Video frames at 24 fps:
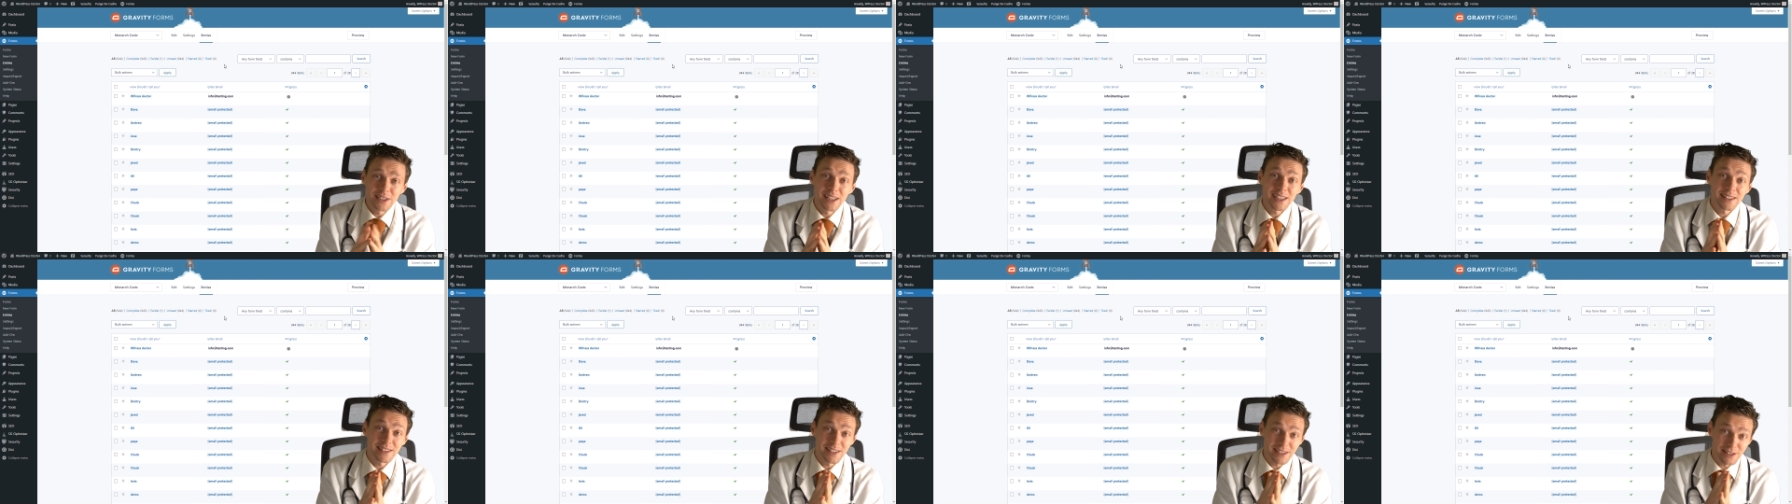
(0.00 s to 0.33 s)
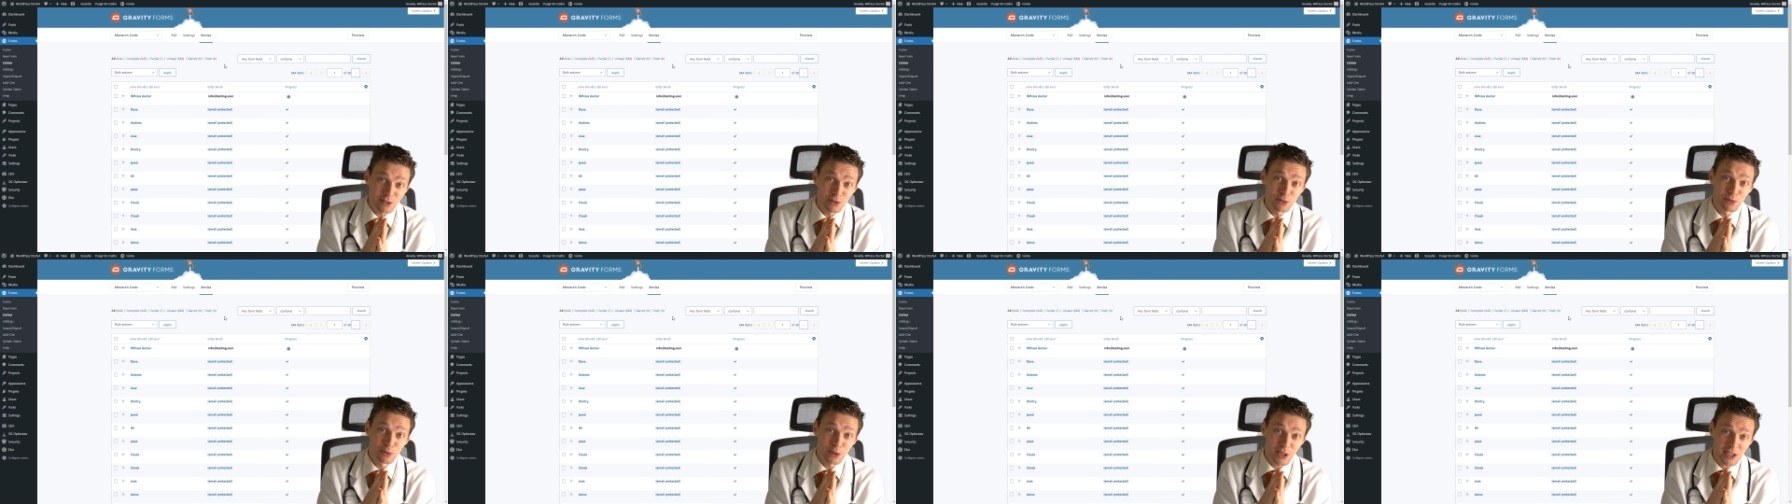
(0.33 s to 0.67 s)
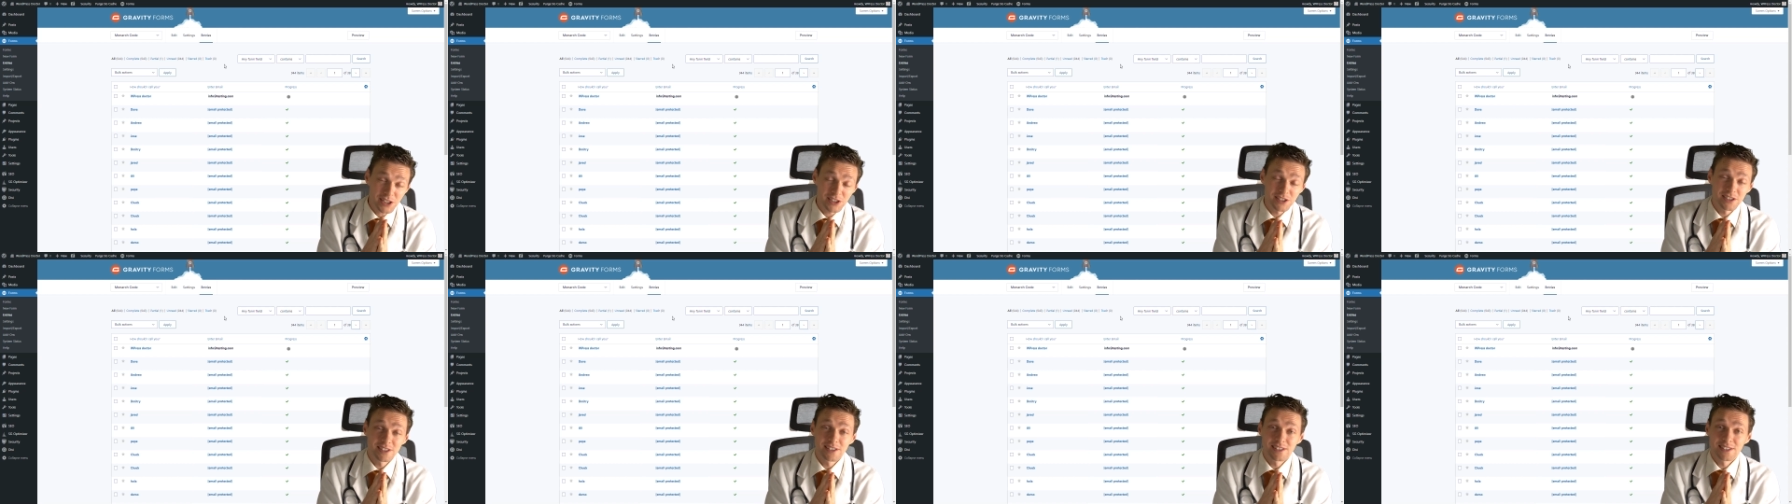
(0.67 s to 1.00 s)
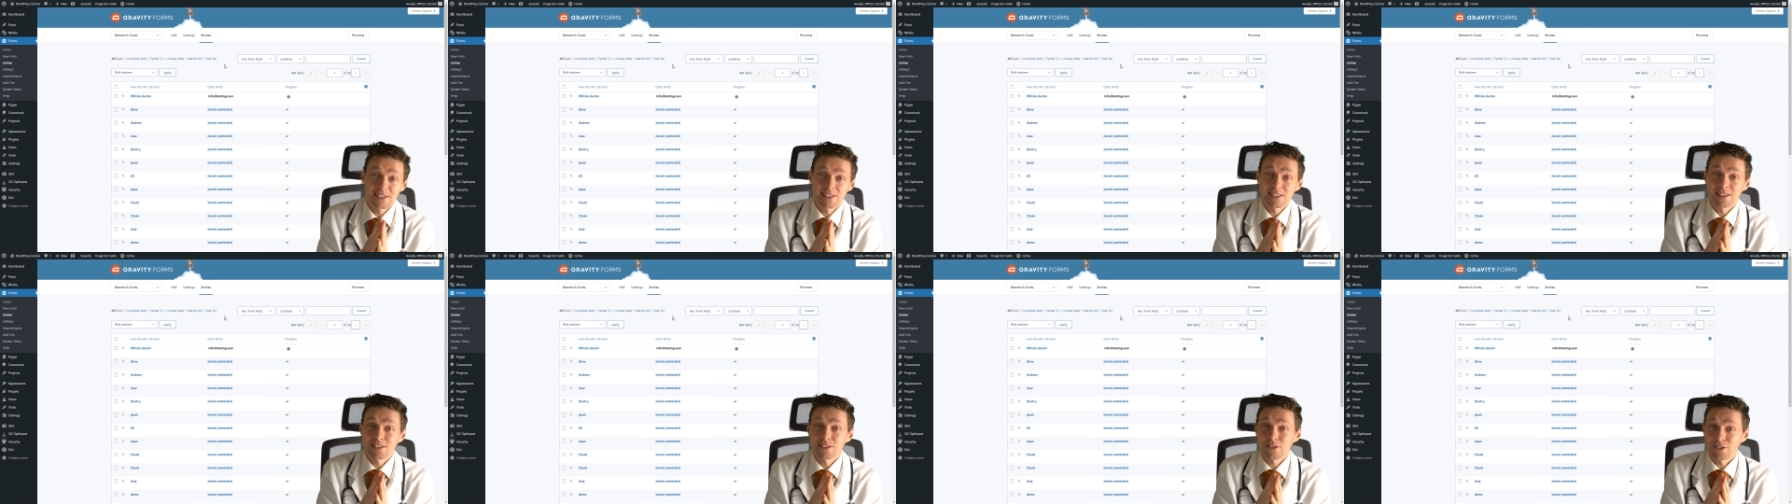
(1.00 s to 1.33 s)
get that
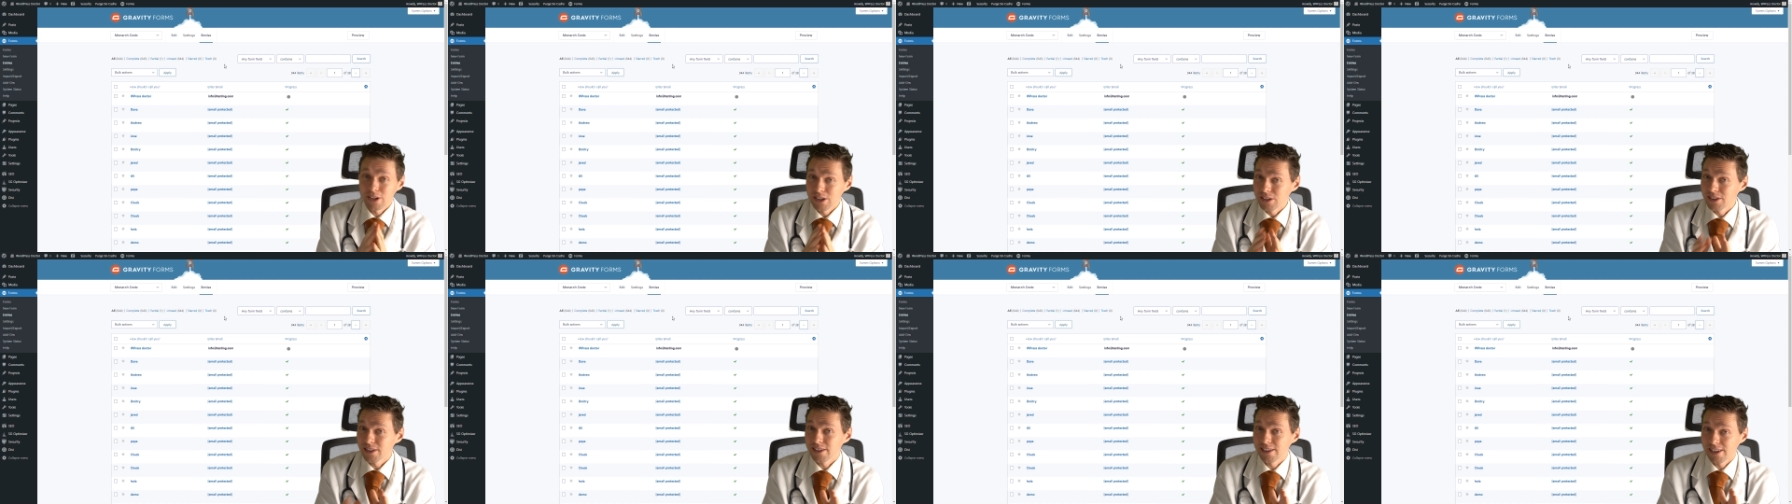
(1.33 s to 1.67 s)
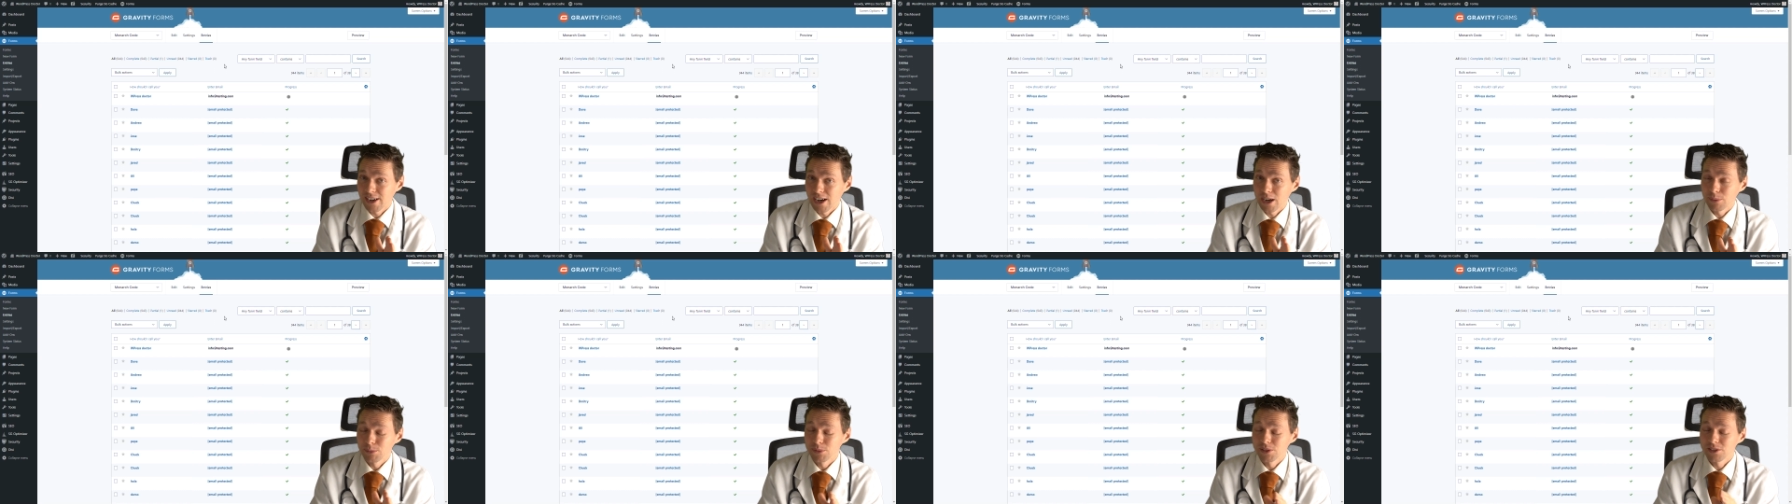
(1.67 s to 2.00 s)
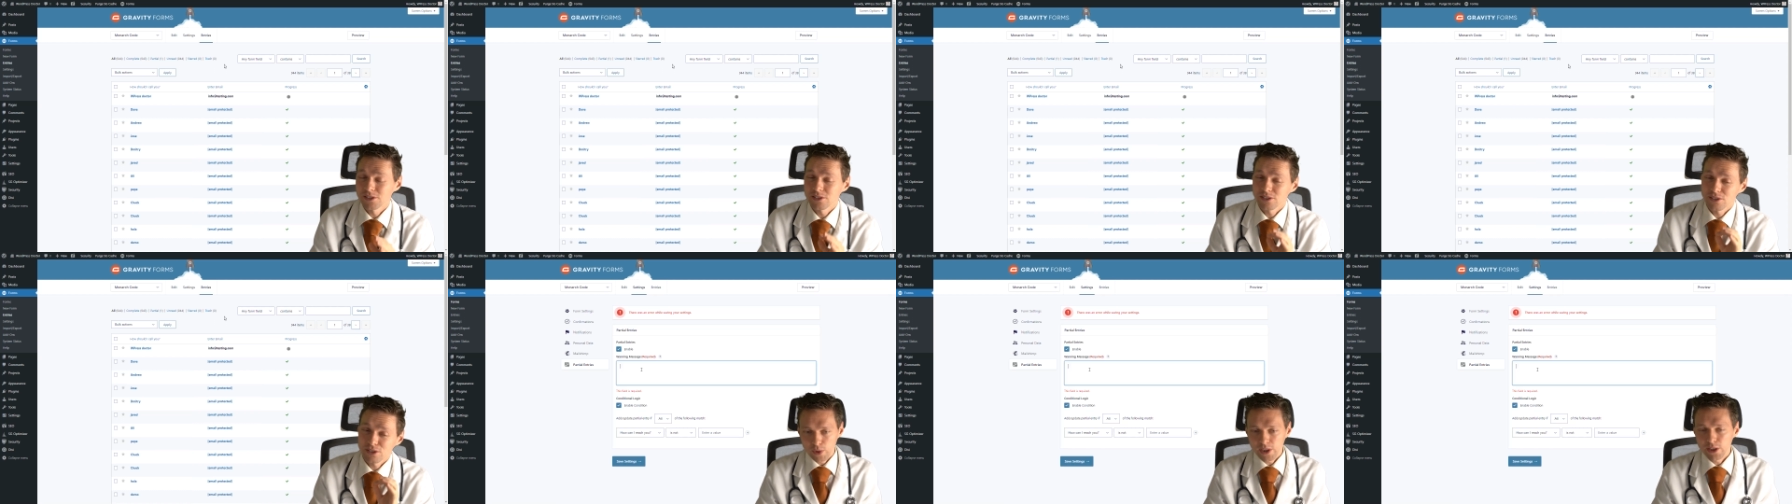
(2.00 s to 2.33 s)
question in the comments.